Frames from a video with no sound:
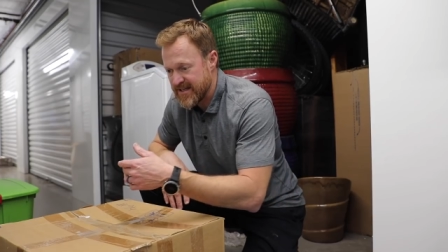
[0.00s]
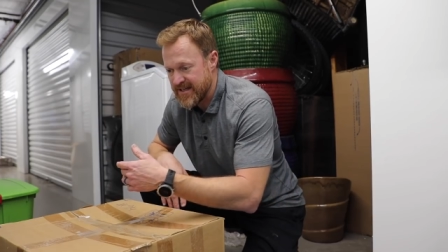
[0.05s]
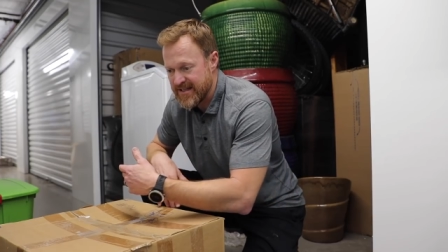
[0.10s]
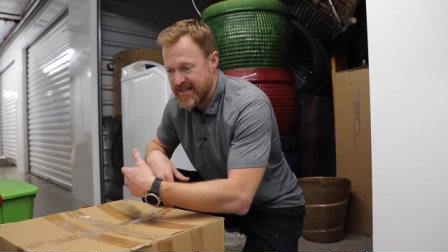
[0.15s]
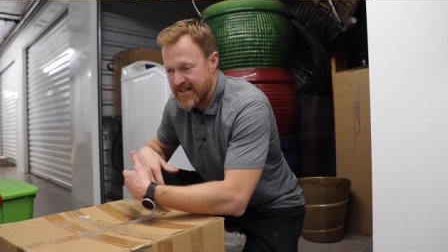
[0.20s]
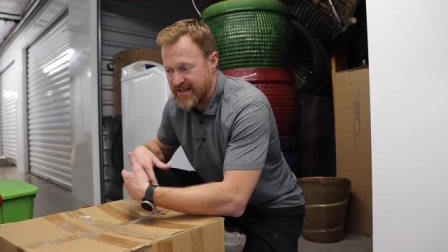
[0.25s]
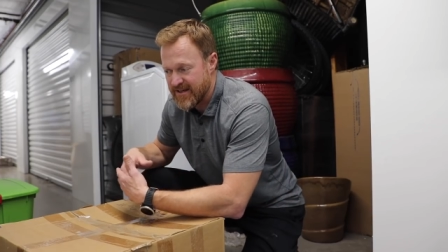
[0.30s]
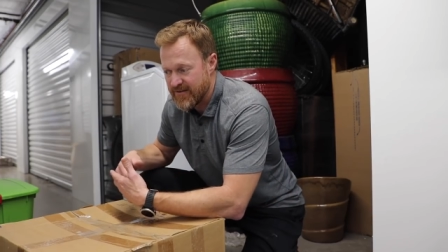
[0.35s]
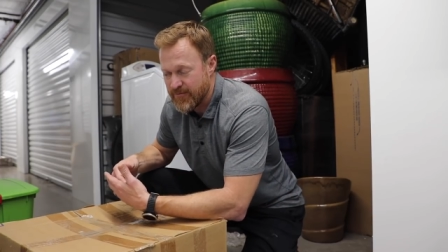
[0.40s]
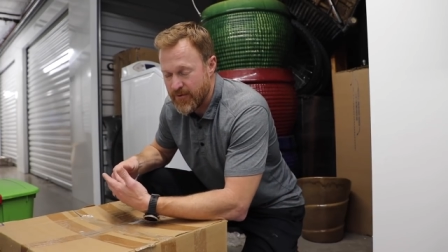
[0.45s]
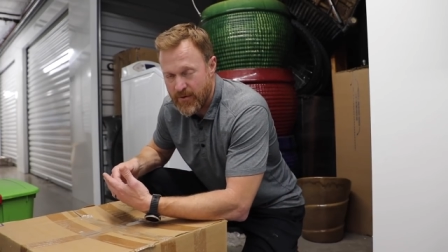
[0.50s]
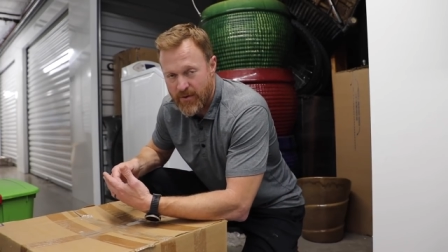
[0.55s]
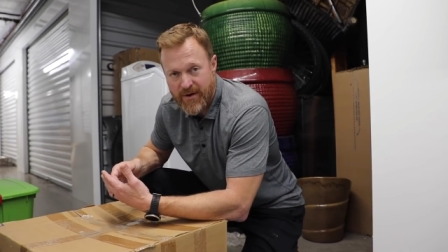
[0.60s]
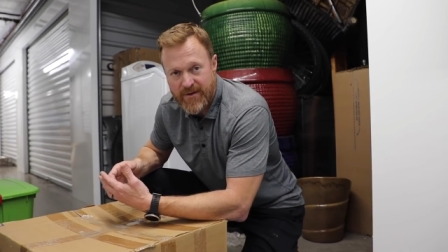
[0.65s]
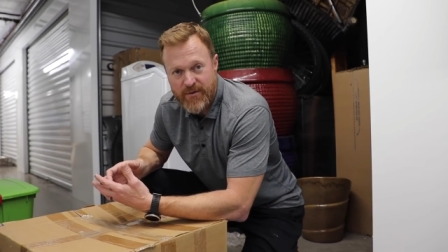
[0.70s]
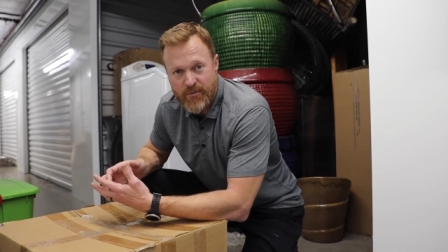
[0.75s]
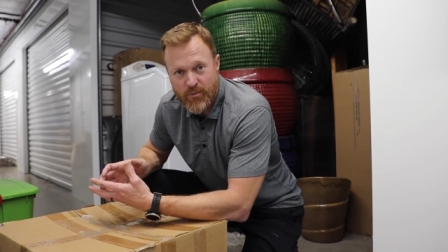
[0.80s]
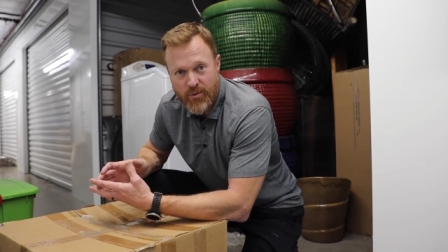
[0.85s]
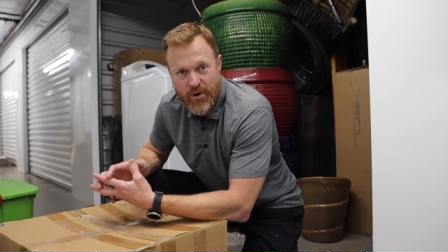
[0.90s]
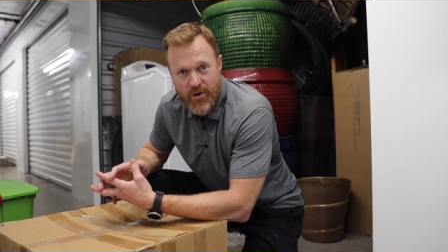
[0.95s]
And then if we were
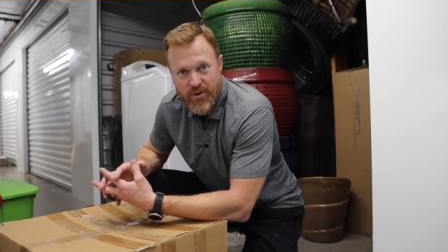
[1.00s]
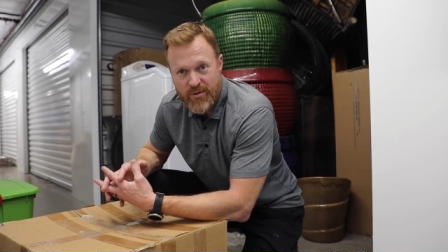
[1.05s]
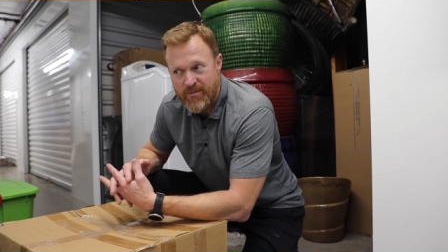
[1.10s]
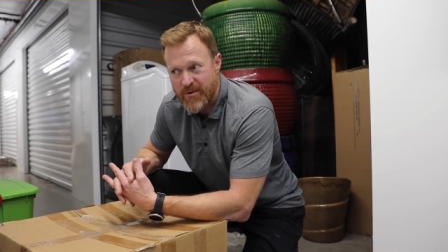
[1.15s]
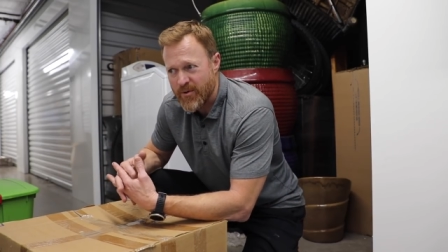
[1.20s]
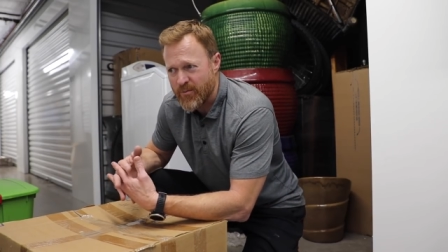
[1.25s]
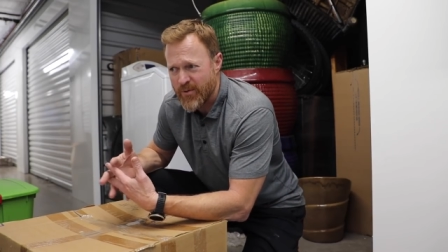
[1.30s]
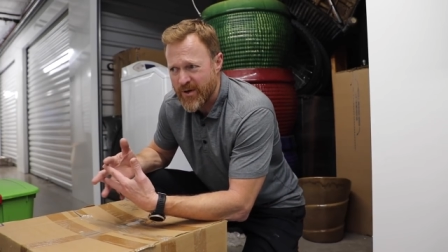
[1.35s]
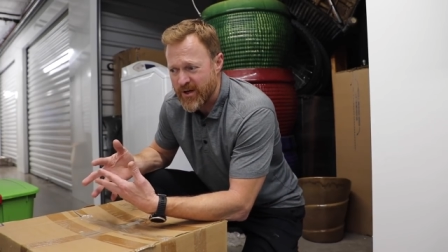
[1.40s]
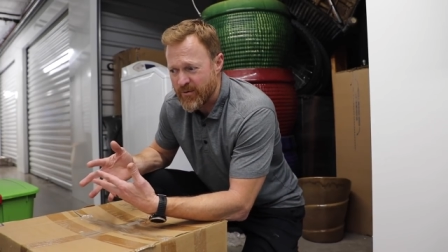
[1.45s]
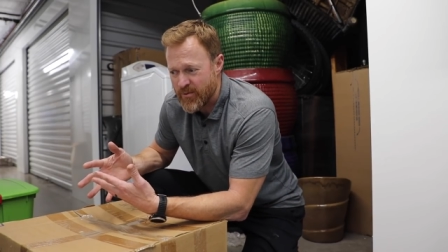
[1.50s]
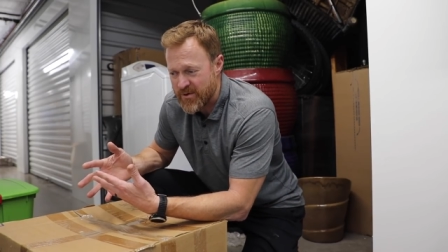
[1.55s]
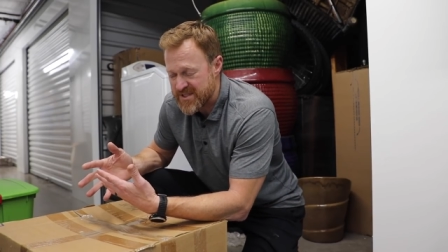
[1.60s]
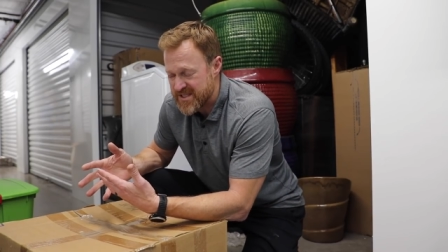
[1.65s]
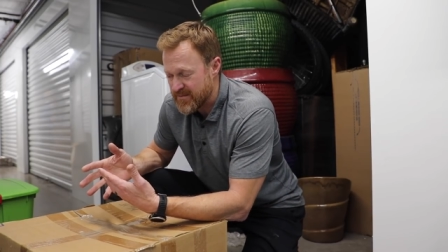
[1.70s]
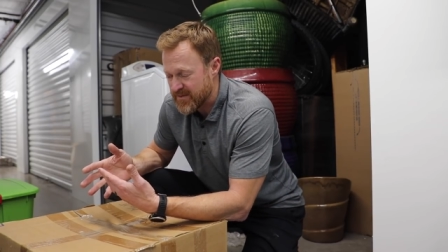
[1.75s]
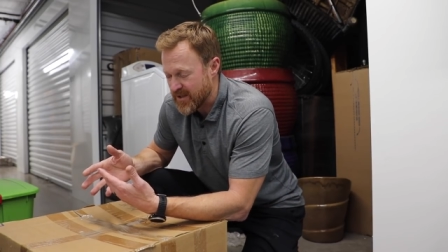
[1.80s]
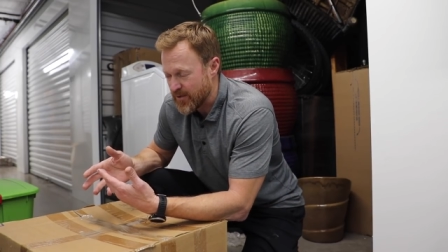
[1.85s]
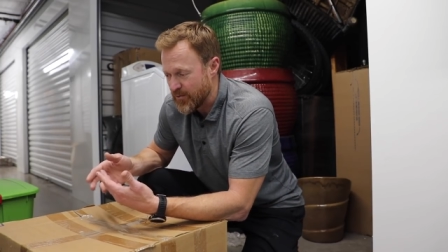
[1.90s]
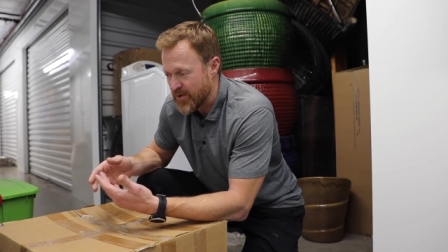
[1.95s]
on the road and we were wondering where
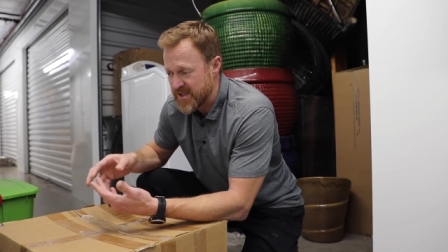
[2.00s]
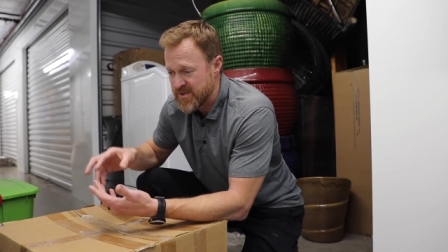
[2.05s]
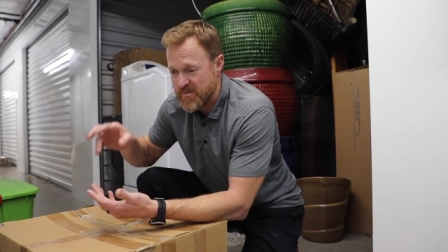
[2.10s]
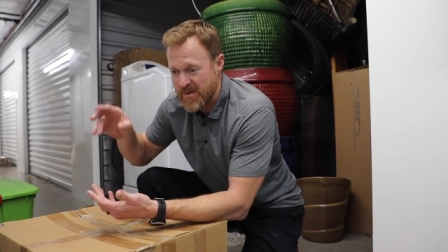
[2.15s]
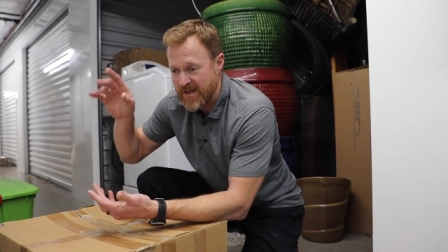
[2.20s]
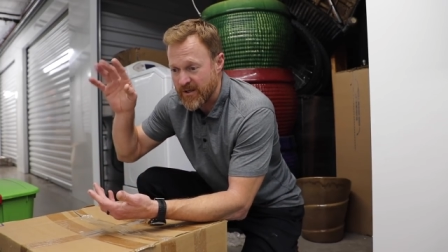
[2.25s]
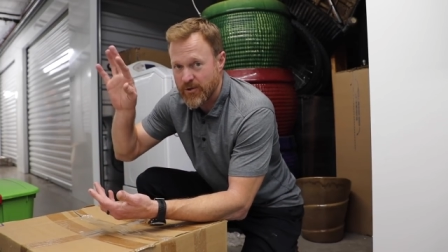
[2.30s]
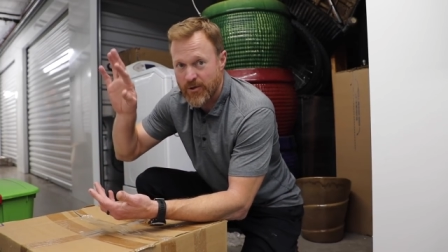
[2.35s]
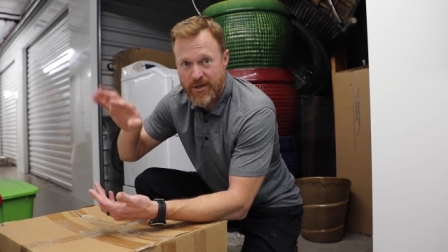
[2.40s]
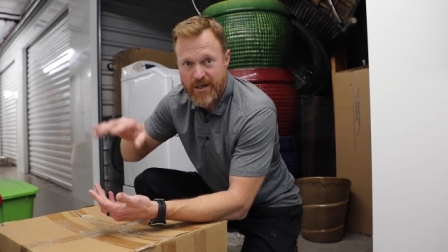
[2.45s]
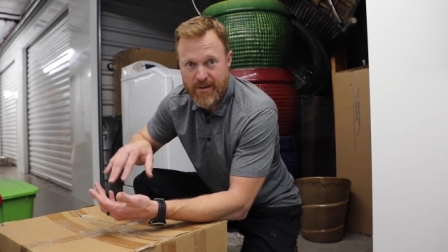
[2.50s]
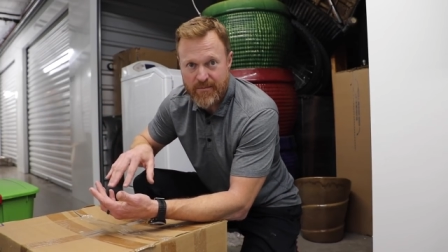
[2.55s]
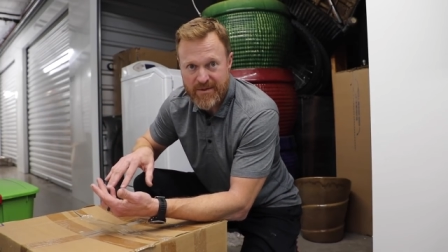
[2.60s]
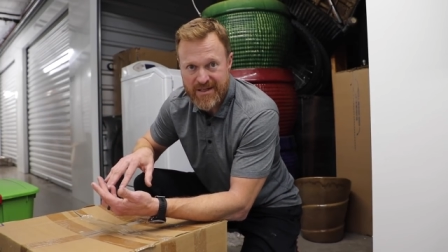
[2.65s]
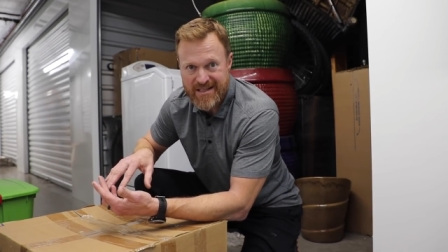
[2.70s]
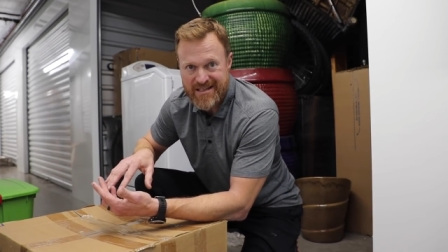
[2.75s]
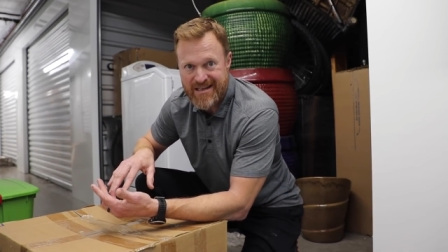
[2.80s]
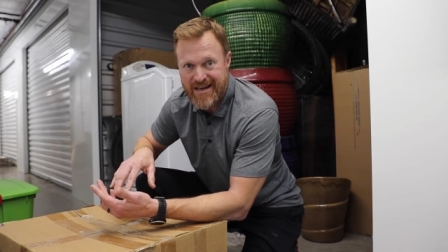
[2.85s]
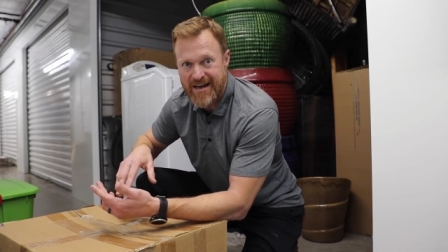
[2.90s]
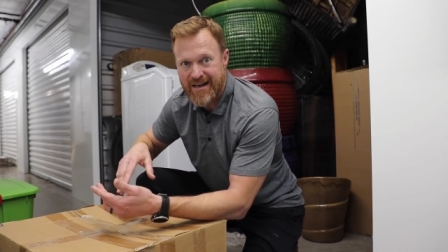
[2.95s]
something was, we could look it up in
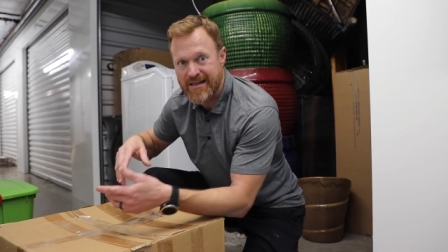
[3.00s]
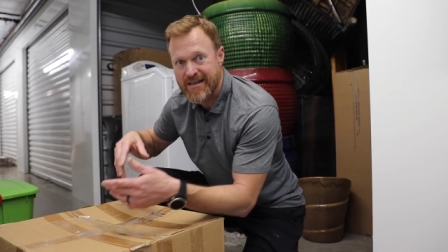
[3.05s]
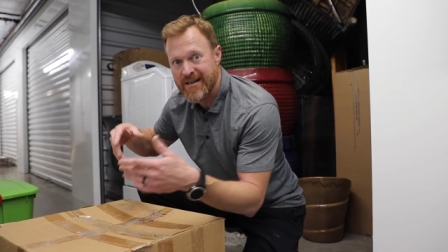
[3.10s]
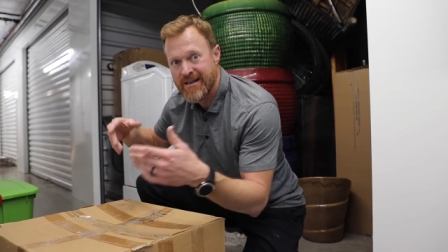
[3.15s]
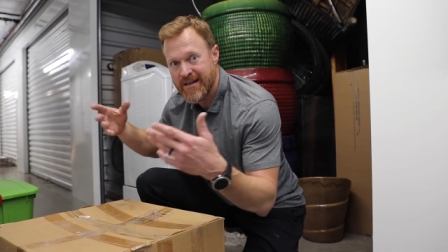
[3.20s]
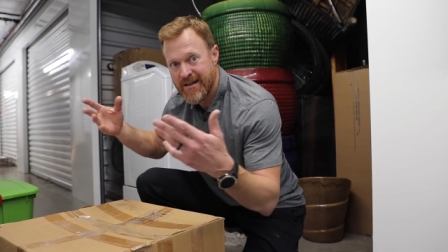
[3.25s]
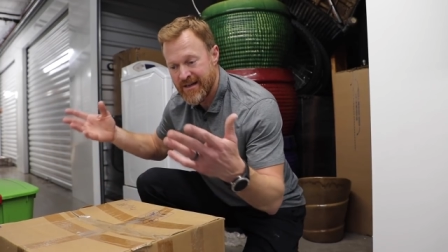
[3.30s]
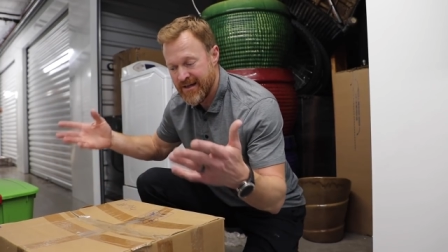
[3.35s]
the doc